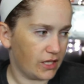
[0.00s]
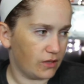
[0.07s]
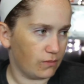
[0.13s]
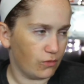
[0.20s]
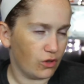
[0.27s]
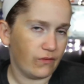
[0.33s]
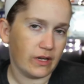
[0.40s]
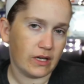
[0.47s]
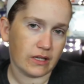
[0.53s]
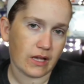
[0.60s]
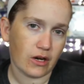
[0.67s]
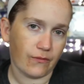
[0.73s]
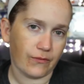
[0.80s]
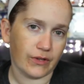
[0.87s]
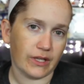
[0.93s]
movie, because I know
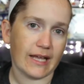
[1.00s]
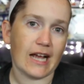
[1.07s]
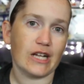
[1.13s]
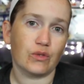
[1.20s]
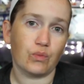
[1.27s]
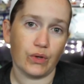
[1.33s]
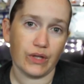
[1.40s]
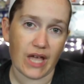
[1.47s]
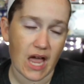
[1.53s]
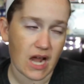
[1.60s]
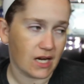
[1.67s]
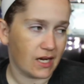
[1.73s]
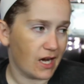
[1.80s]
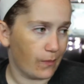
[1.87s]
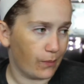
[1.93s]
for the last one they had a
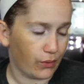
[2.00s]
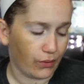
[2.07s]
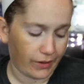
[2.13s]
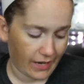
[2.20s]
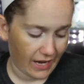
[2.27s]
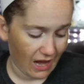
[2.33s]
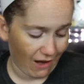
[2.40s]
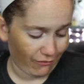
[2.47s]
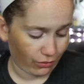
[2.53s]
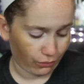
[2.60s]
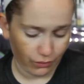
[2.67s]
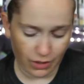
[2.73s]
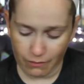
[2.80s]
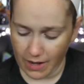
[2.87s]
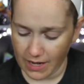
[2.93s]
couple, and I have three
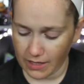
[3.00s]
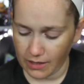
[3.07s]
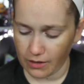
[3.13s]
right here.